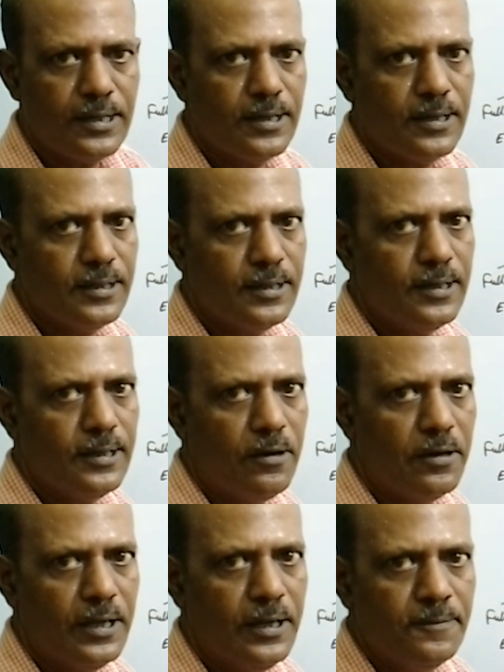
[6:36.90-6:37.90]
easily on
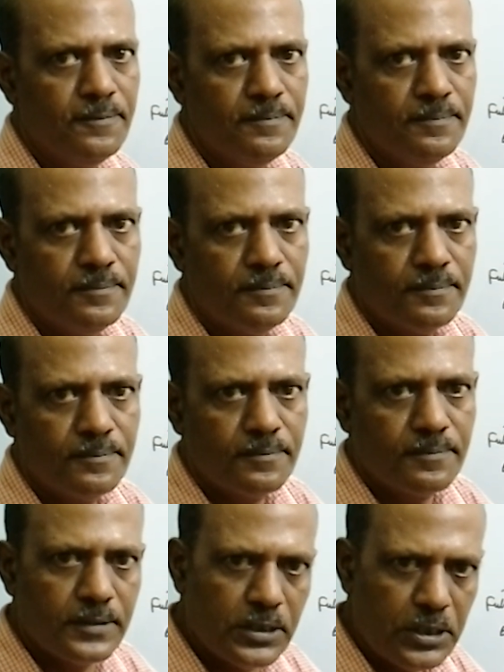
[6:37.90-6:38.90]
a
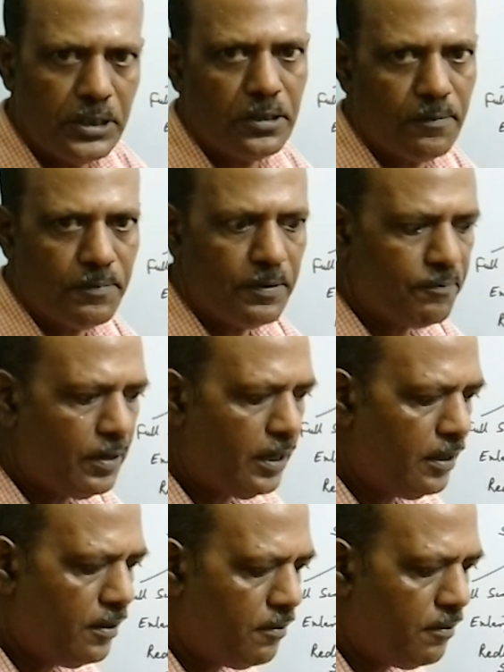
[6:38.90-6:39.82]
sheet of paper